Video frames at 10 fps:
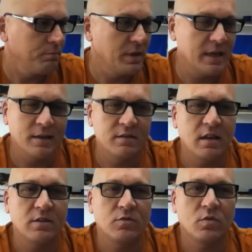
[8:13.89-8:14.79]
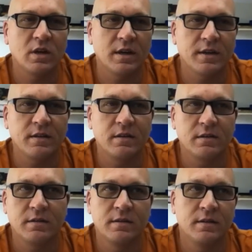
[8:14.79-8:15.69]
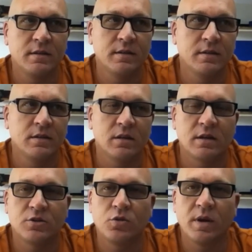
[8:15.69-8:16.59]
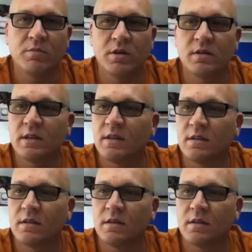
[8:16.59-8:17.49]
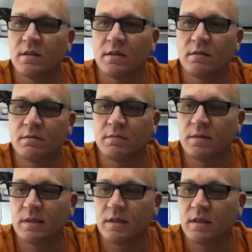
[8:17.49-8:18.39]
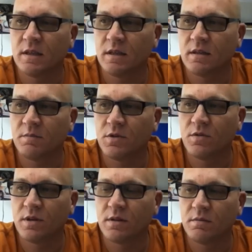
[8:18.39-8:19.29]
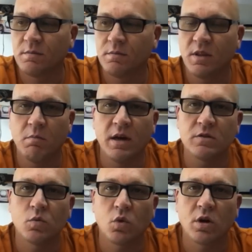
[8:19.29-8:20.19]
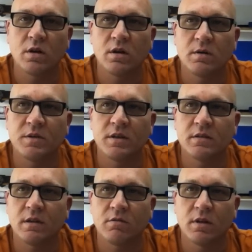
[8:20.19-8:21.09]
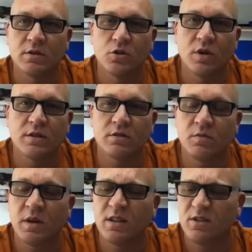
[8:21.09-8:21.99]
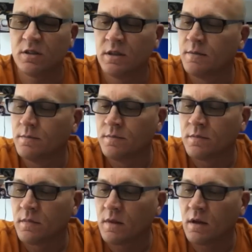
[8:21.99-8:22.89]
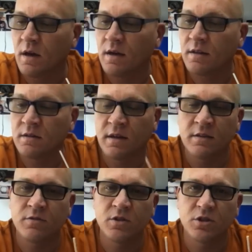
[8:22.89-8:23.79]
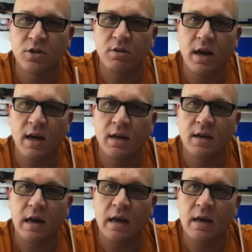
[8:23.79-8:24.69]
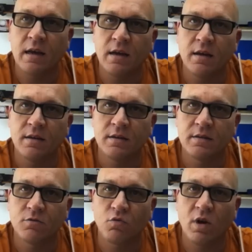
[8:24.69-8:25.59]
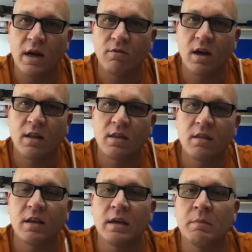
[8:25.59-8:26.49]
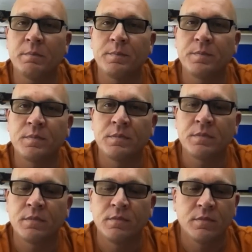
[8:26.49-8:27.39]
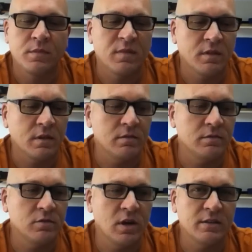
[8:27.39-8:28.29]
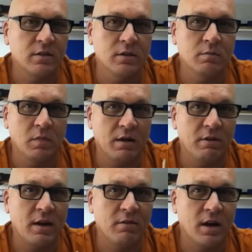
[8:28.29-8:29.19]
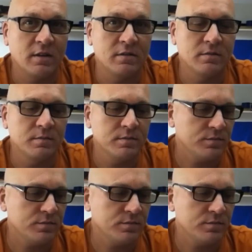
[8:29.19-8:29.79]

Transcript: Being that's what I enjoy building and end up doing the best work on because I enjoy it so much. The Zanesville show had a rat rod theme, so I took my rat rods,